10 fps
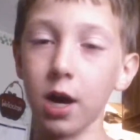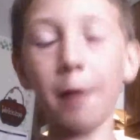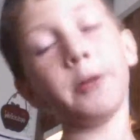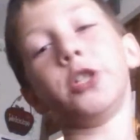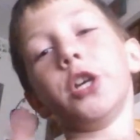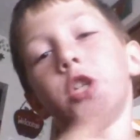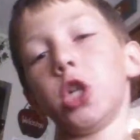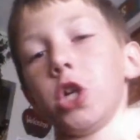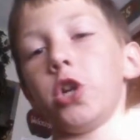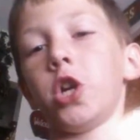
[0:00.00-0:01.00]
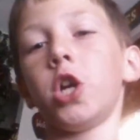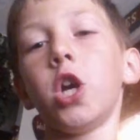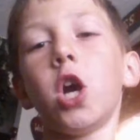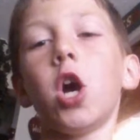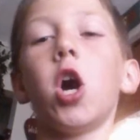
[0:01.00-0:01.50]
a magician.
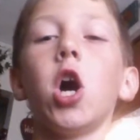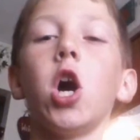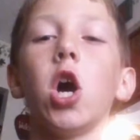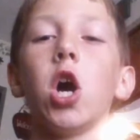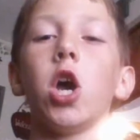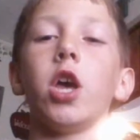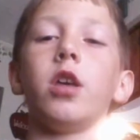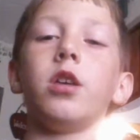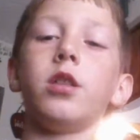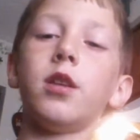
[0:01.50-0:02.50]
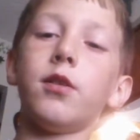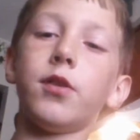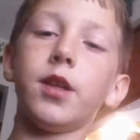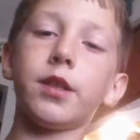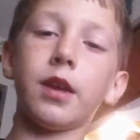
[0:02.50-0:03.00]
Uh, there
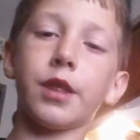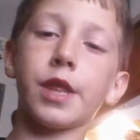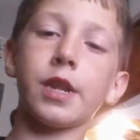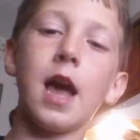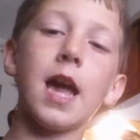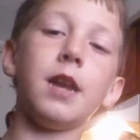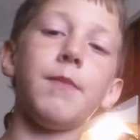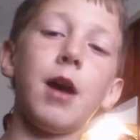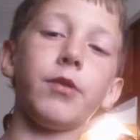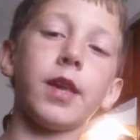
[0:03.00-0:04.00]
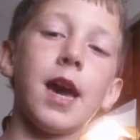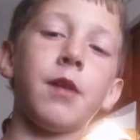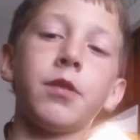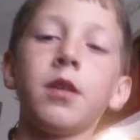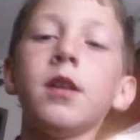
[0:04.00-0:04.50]
was a slide bouncy
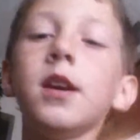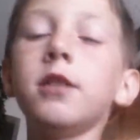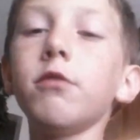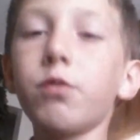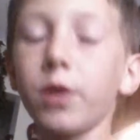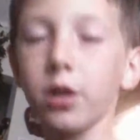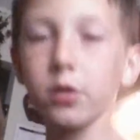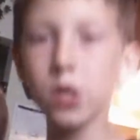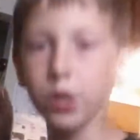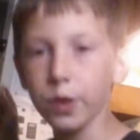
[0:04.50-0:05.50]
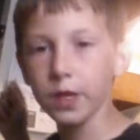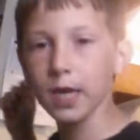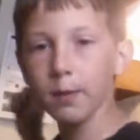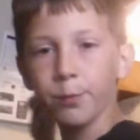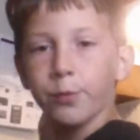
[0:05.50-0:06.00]
house. There was one of those
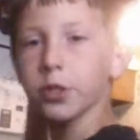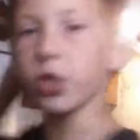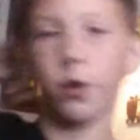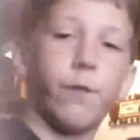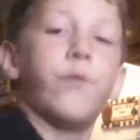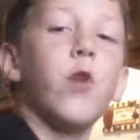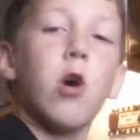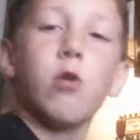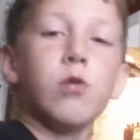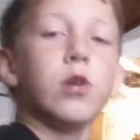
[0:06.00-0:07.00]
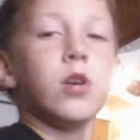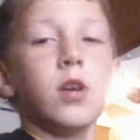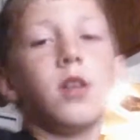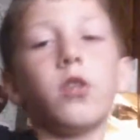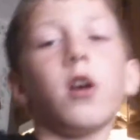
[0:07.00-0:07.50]
games where you just throw
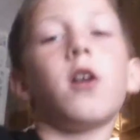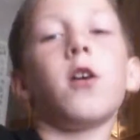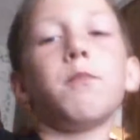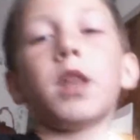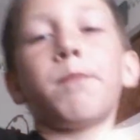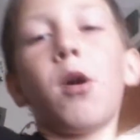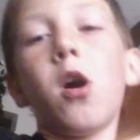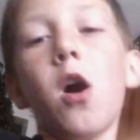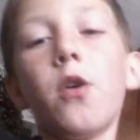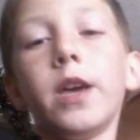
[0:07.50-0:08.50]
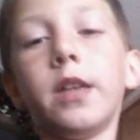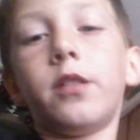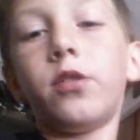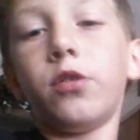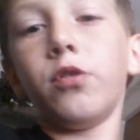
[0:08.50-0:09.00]
the baseball
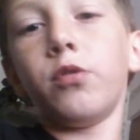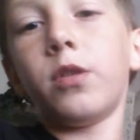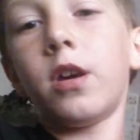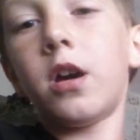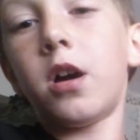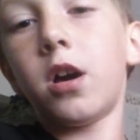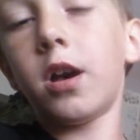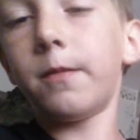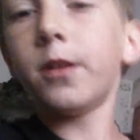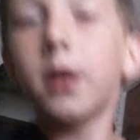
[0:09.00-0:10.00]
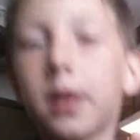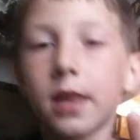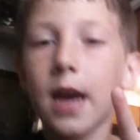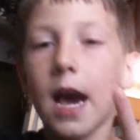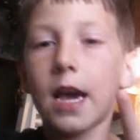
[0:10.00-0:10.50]
into the
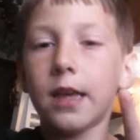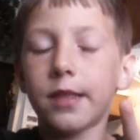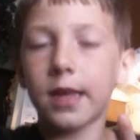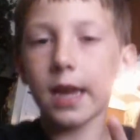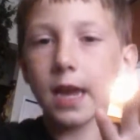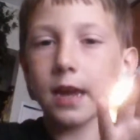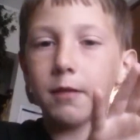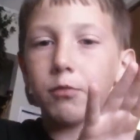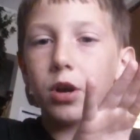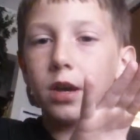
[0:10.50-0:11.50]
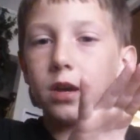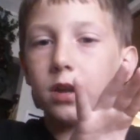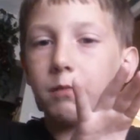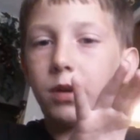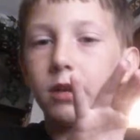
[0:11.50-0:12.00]
the guy's hand, but
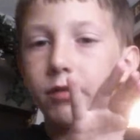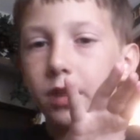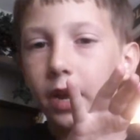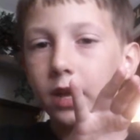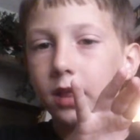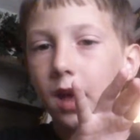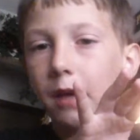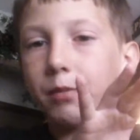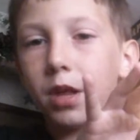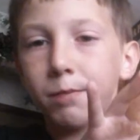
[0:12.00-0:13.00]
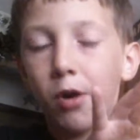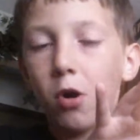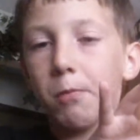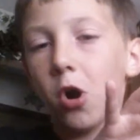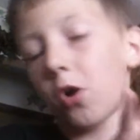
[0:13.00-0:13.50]
but it was like that
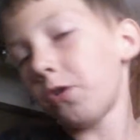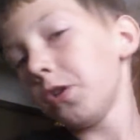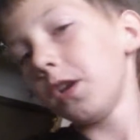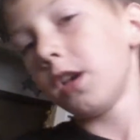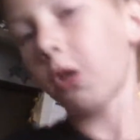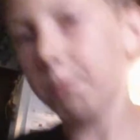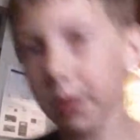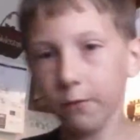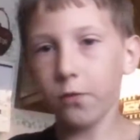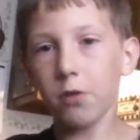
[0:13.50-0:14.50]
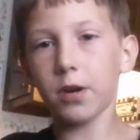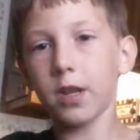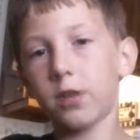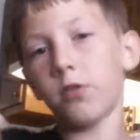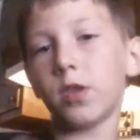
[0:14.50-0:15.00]
baseball ball you're supposed to throw
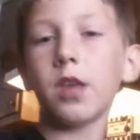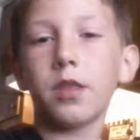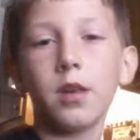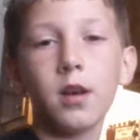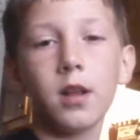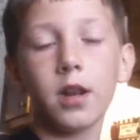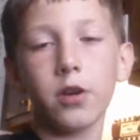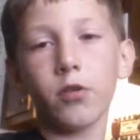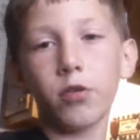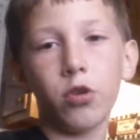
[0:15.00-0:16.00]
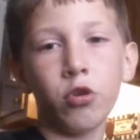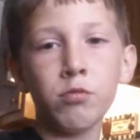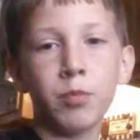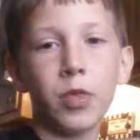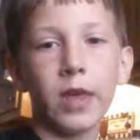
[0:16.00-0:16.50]
it into this little
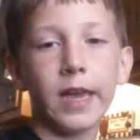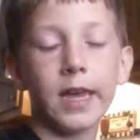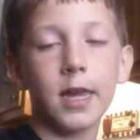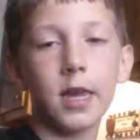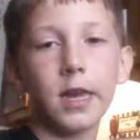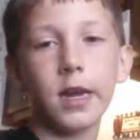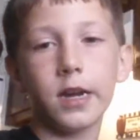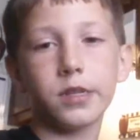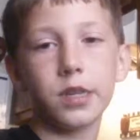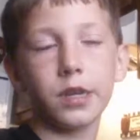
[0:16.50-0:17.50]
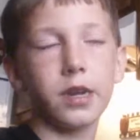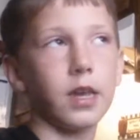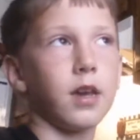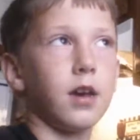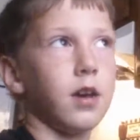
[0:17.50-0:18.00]
hoop thingy. It's just
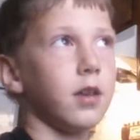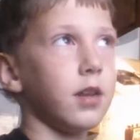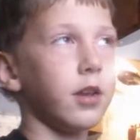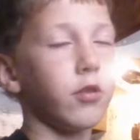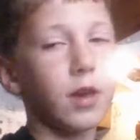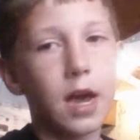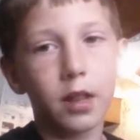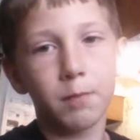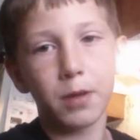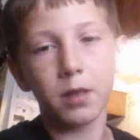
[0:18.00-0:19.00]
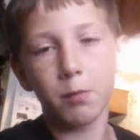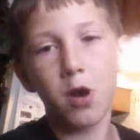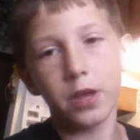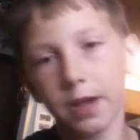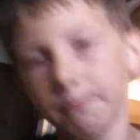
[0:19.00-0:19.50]
like a little guy's
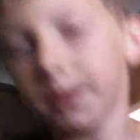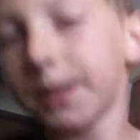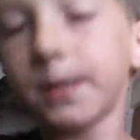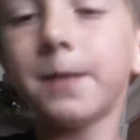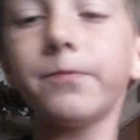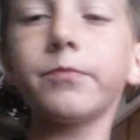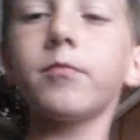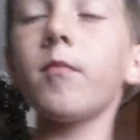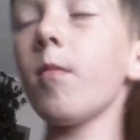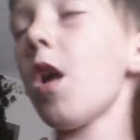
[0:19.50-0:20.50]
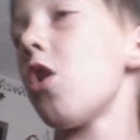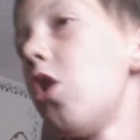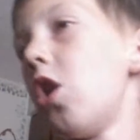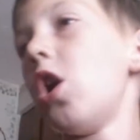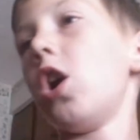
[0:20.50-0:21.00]
baseball ham.
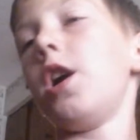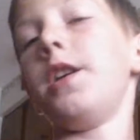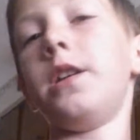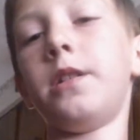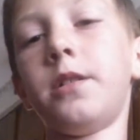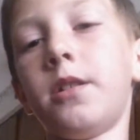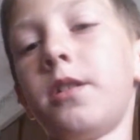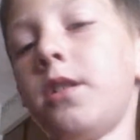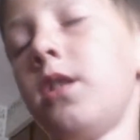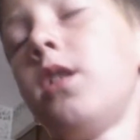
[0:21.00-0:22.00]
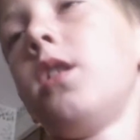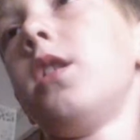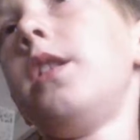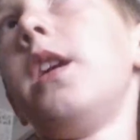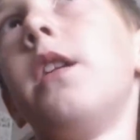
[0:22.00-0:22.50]
Uh,
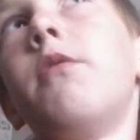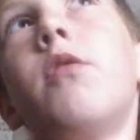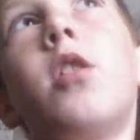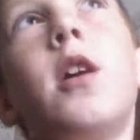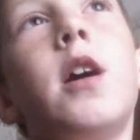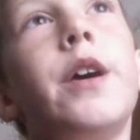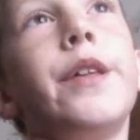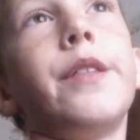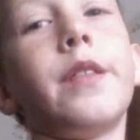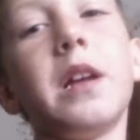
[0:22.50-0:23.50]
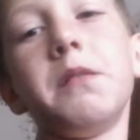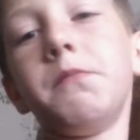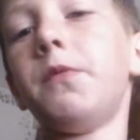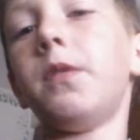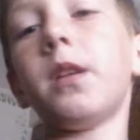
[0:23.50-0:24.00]
there was
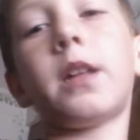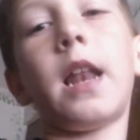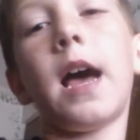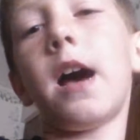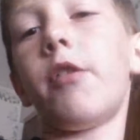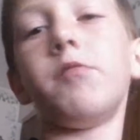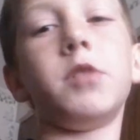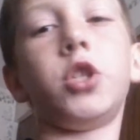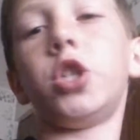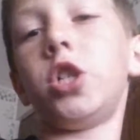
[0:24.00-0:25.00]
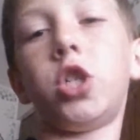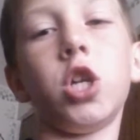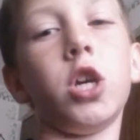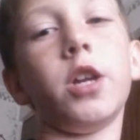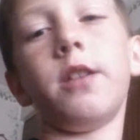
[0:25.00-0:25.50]
a clown,
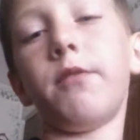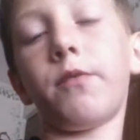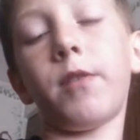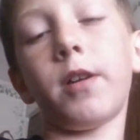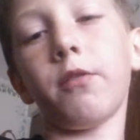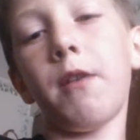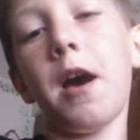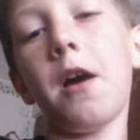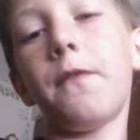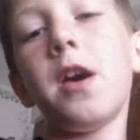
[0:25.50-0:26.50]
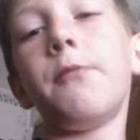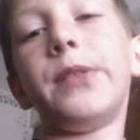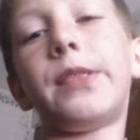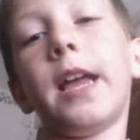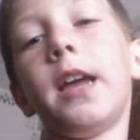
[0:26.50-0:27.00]
magician. that was Lucky around.
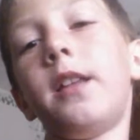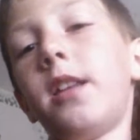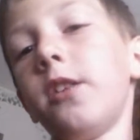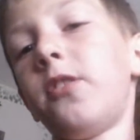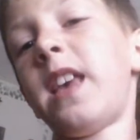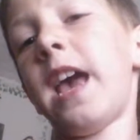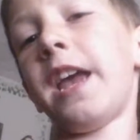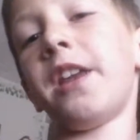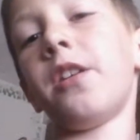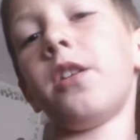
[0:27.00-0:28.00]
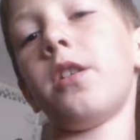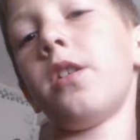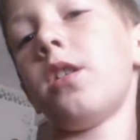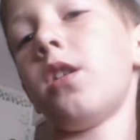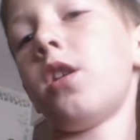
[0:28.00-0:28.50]
We stayed till ten
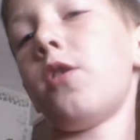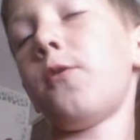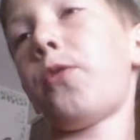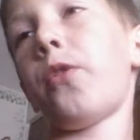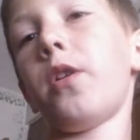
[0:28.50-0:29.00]
oh,